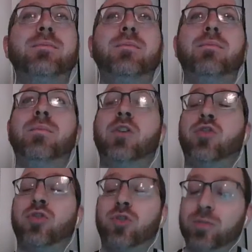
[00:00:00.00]

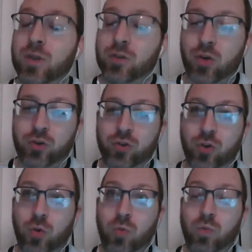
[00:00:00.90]
Mitchell is
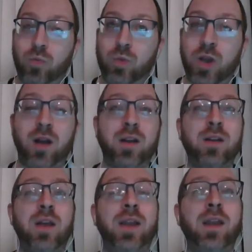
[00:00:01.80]
also young
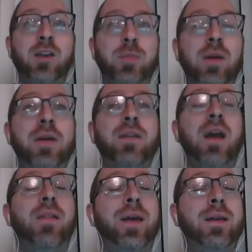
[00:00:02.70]
and inexperienced. I
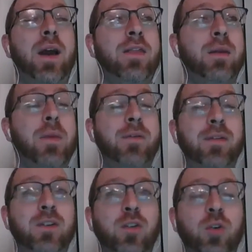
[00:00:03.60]
think
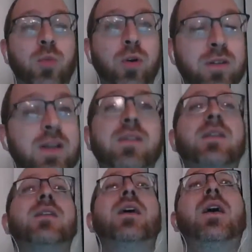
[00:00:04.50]
Moffett's a little more
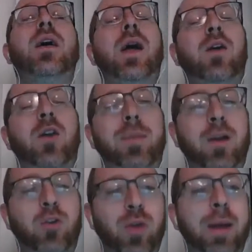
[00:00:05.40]
seasoned and a little
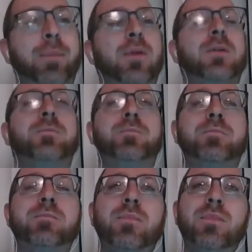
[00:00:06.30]
better grappler.
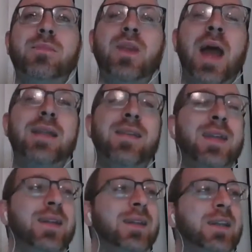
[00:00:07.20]
I
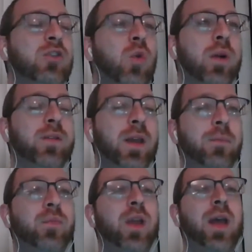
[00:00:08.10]
tend to lean towards
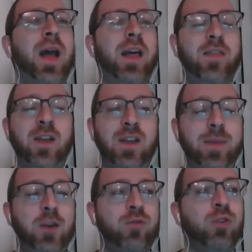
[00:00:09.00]
him, and I think he
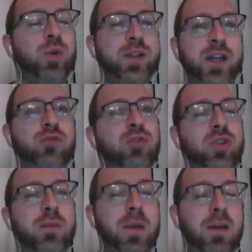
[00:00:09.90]
makes for a really
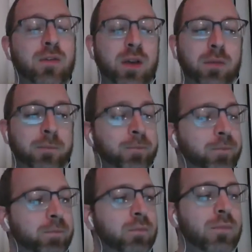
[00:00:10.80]
interesting pivot
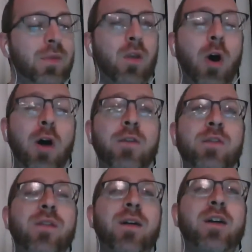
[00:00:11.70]
off of the
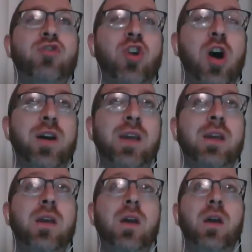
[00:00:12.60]
very
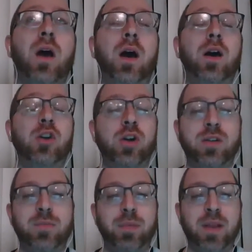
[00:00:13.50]
chalky Curtis
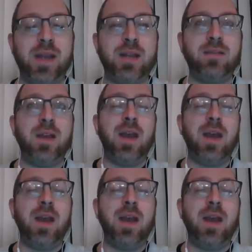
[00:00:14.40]
Blaydes